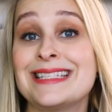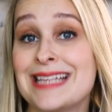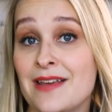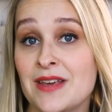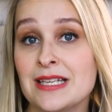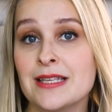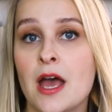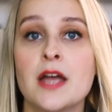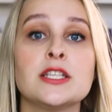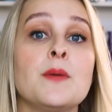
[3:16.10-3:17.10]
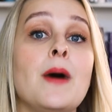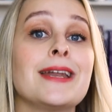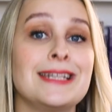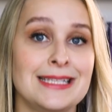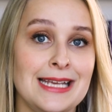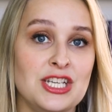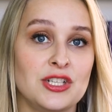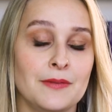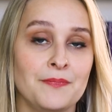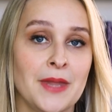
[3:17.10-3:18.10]
savings to
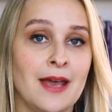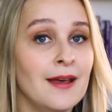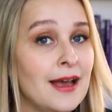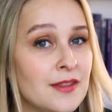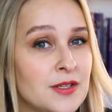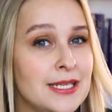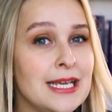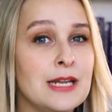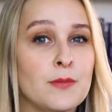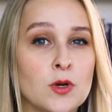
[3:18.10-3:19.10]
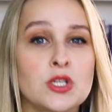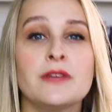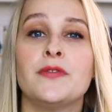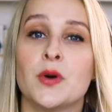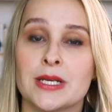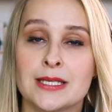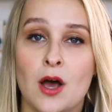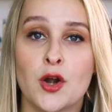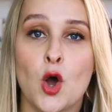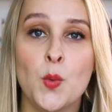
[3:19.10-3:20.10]
monetization, and they're seeing an emerging focus
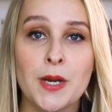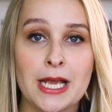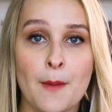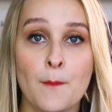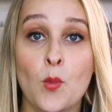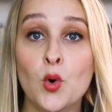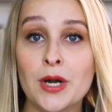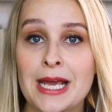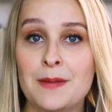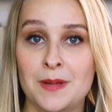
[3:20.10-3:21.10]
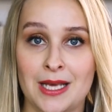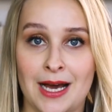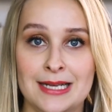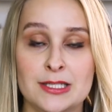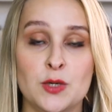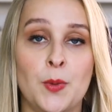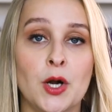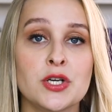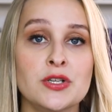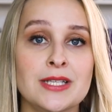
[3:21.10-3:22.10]
on opening up more APIs to
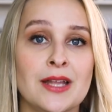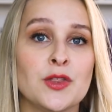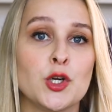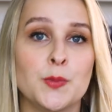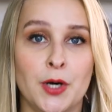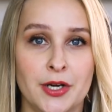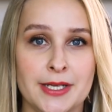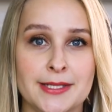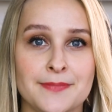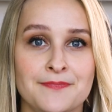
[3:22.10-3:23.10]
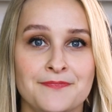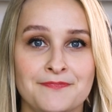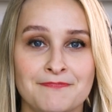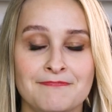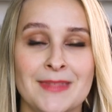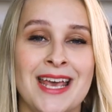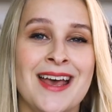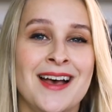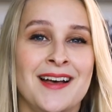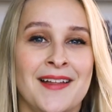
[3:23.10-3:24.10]
partners and third parties.
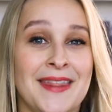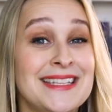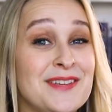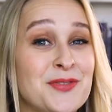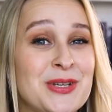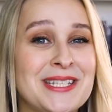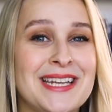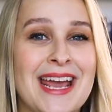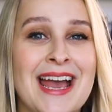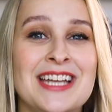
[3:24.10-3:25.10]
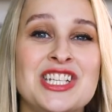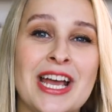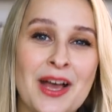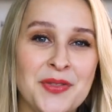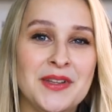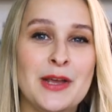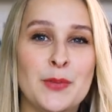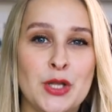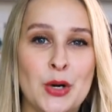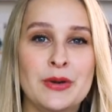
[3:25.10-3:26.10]
That's it for us today. Check out the link
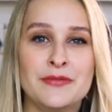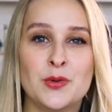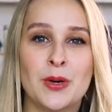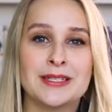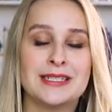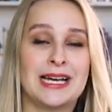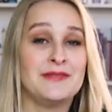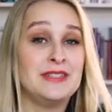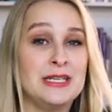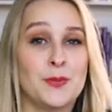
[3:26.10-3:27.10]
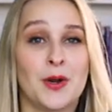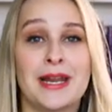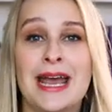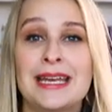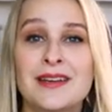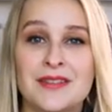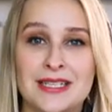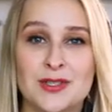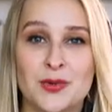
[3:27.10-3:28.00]
below if you want to dive deeper on any of these